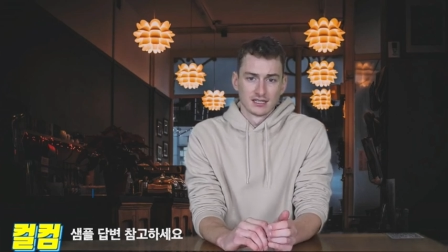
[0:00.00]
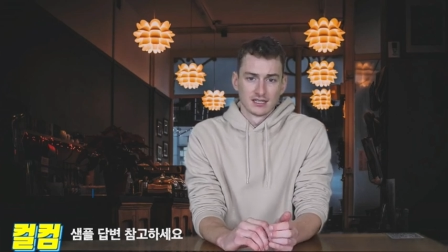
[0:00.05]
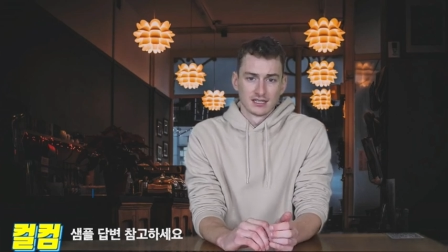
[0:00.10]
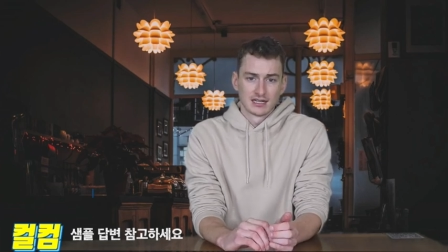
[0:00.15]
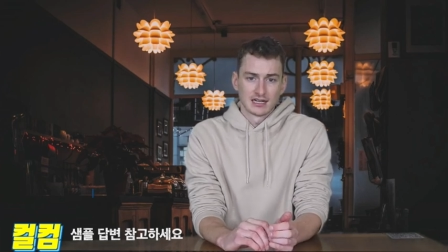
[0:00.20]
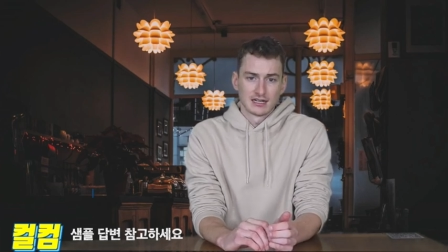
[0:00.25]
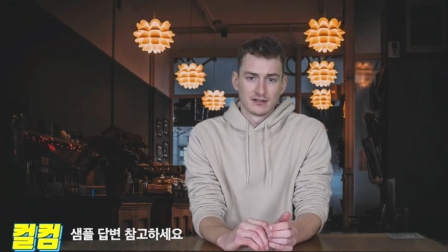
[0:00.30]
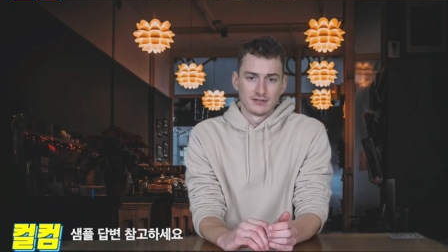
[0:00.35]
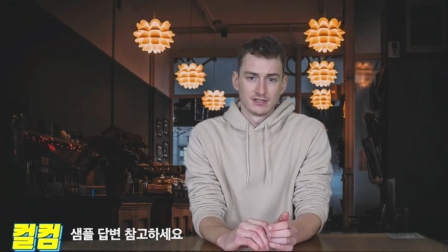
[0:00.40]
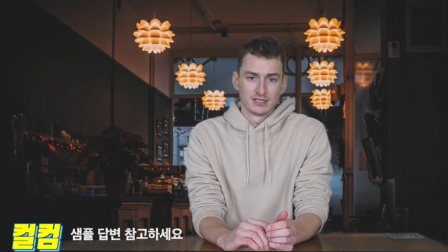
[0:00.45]

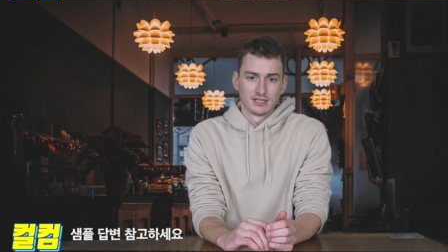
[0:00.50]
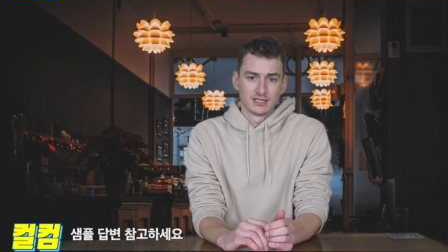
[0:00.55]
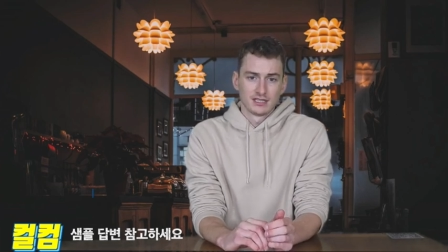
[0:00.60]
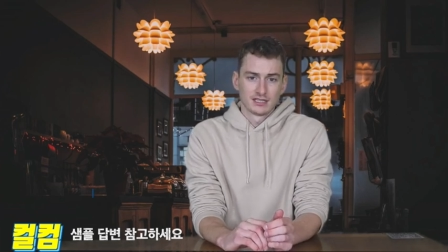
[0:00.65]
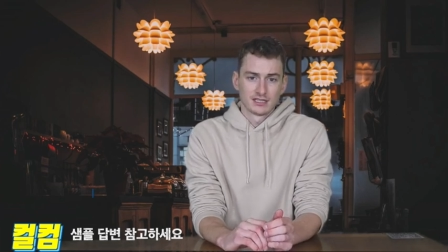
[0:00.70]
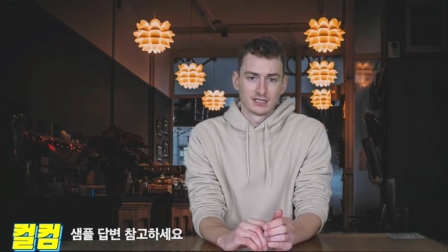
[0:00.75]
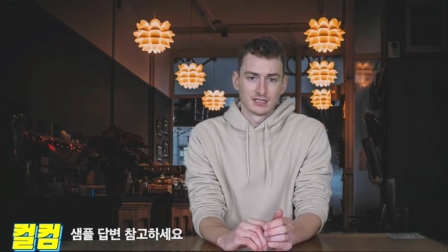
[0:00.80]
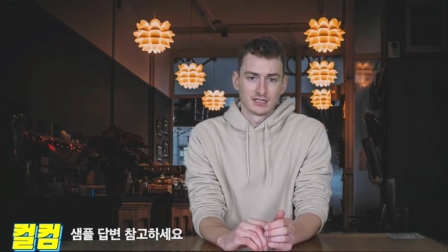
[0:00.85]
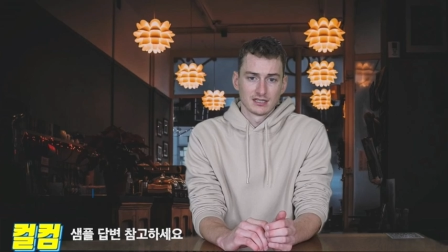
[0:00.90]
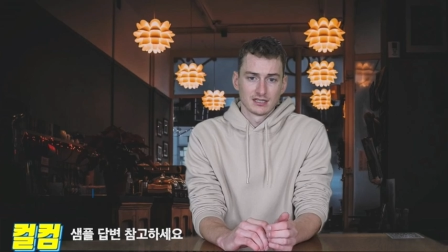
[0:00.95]

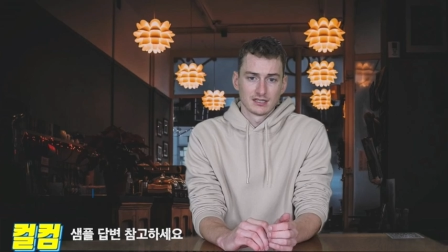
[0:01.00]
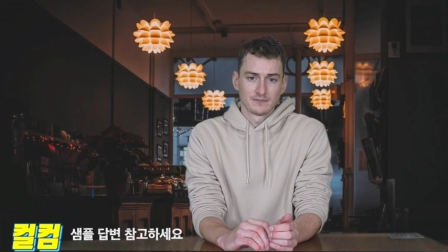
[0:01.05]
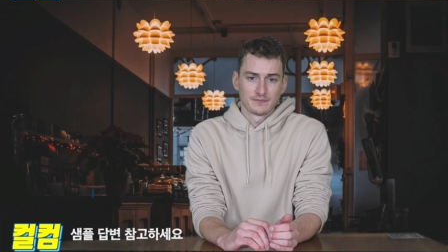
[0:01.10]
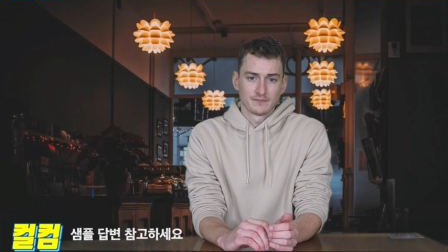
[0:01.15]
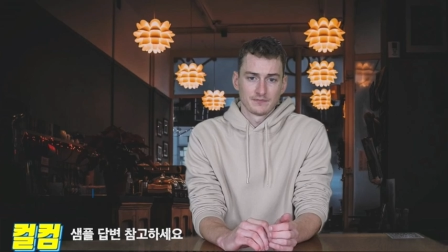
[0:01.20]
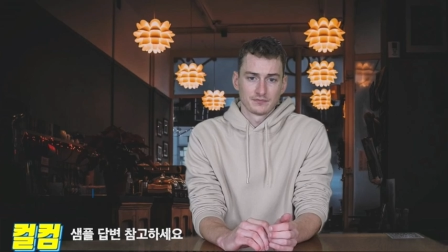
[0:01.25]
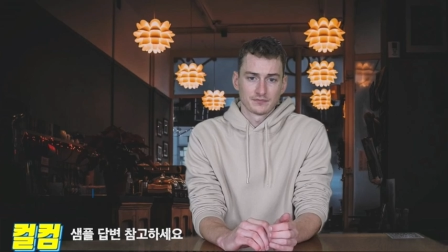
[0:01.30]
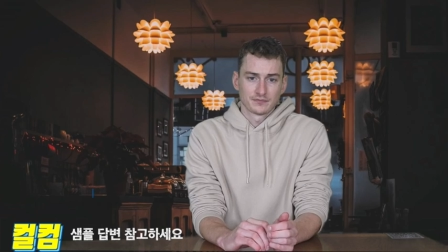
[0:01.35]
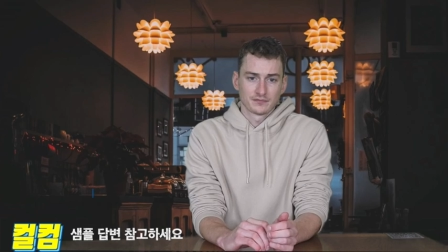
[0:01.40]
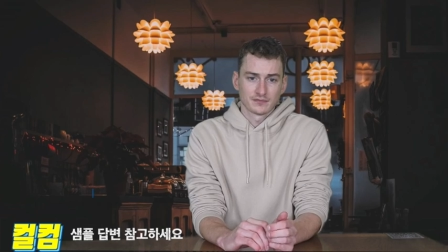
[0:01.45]

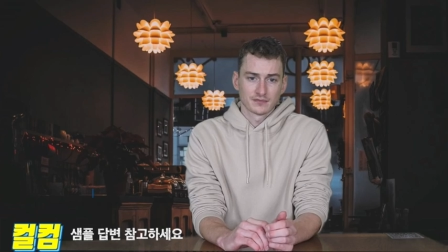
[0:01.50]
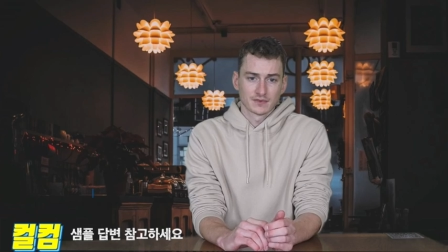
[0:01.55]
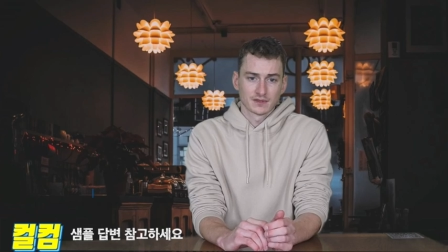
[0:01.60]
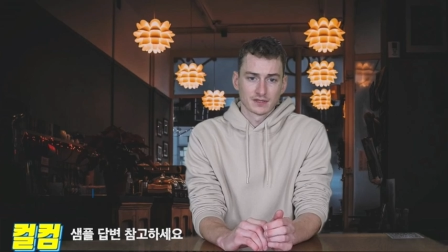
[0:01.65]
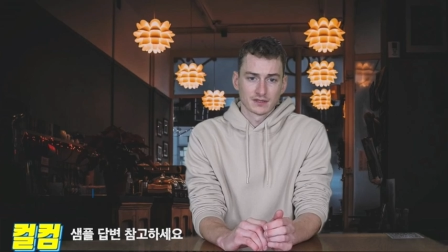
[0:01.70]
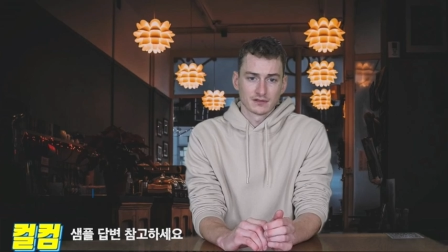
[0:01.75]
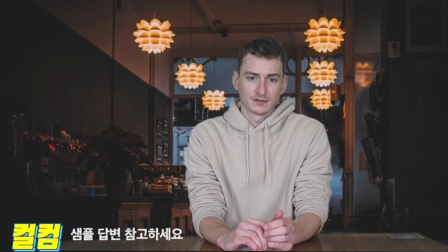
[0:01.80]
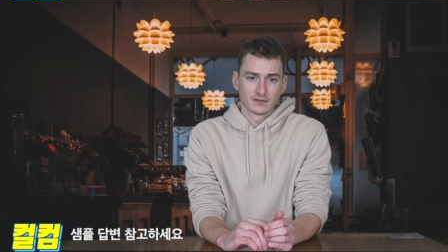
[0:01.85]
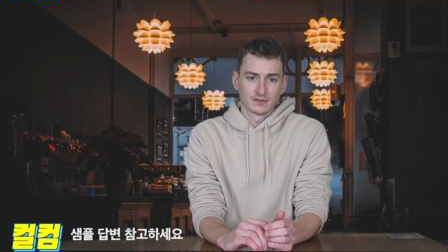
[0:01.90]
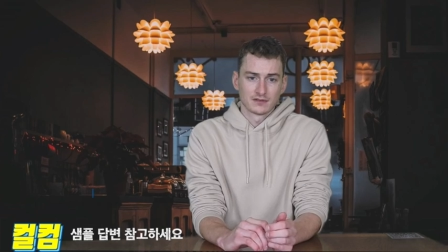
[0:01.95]

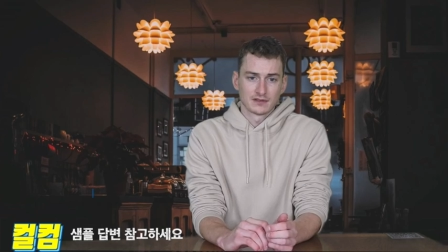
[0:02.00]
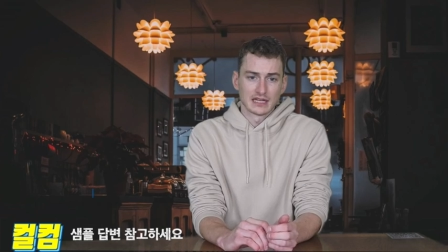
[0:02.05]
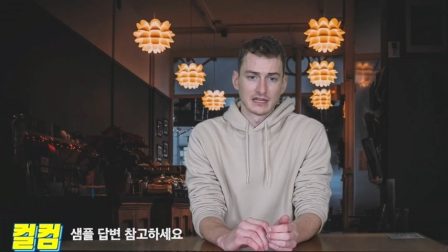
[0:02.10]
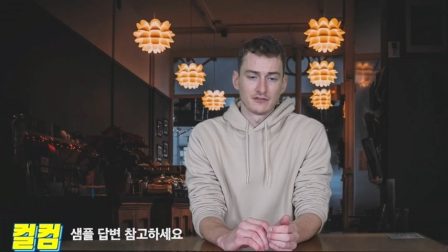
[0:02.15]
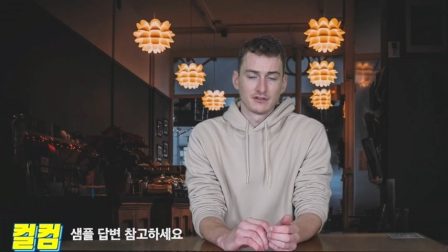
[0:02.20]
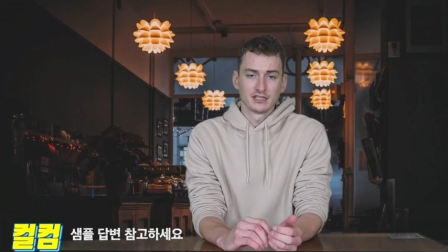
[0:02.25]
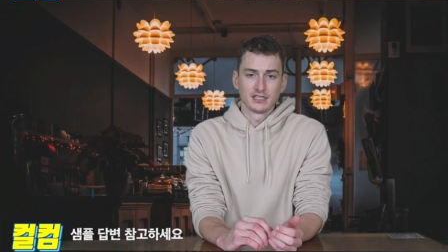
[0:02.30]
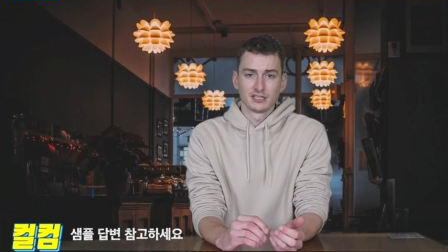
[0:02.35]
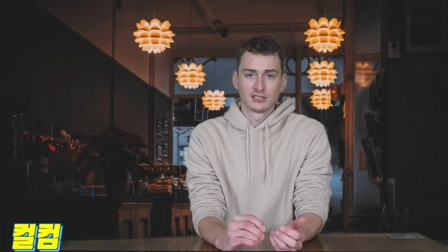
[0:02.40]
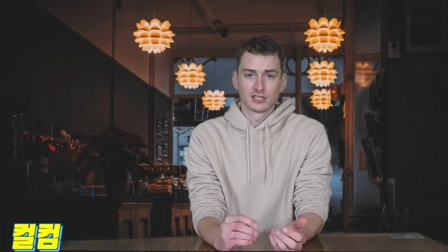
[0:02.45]
they really